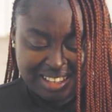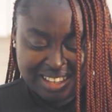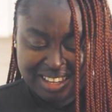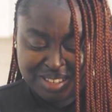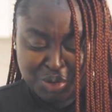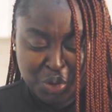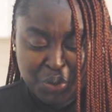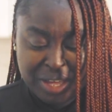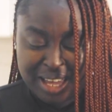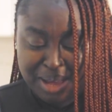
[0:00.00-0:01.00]
There's no
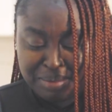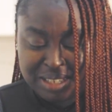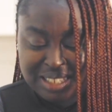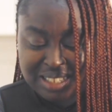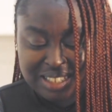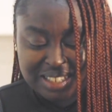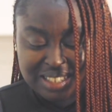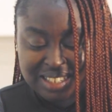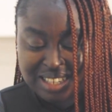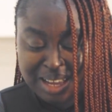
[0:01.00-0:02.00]
way I'm eating this.